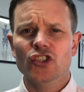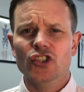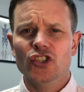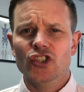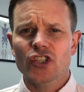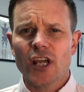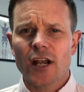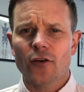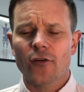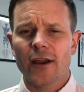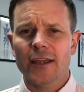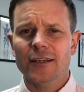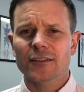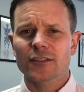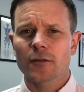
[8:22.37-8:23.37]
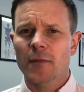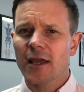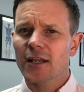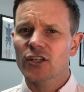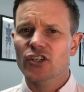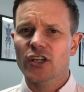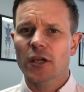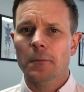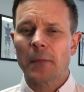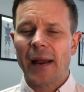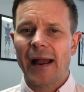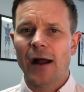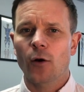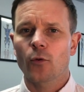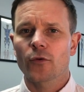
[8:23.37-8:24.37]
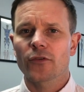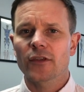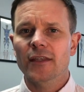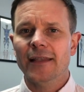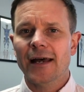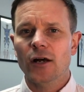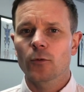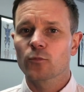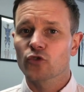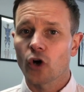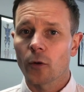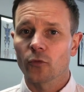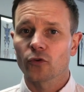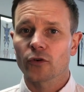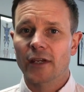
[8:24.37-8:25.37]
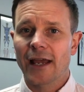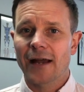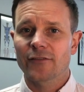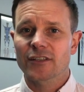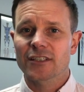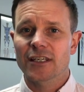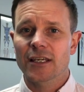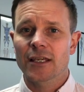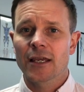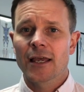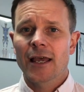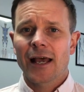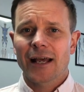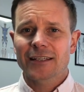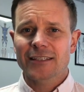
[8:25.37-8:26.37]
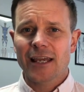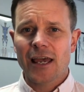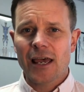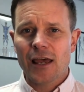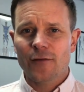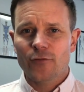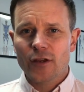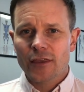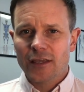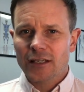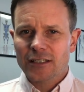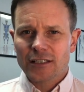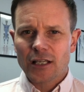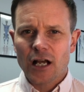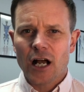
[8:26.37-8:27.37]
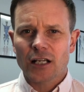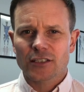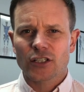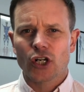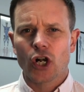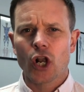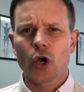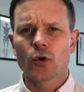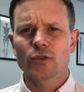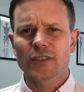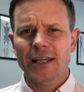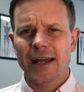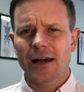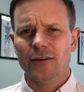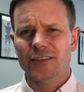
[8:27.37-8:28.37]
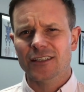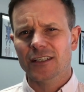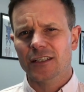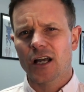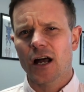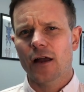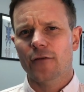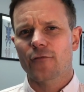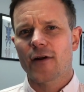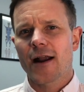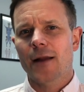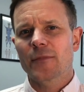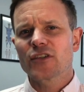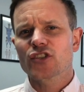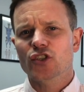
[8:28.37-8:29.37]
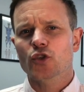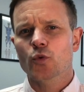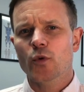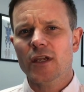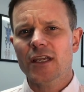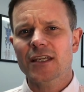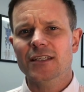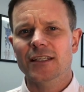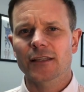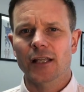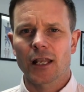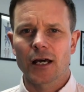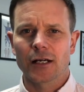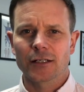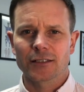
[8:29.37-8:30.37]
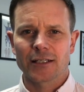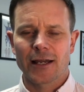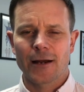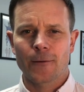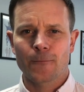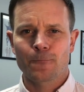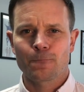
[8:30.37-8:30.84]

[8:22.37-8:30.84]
generating some energy and power within that abdominal cavity as everything starts to close down as the diaphragm is squeezing the lungs out.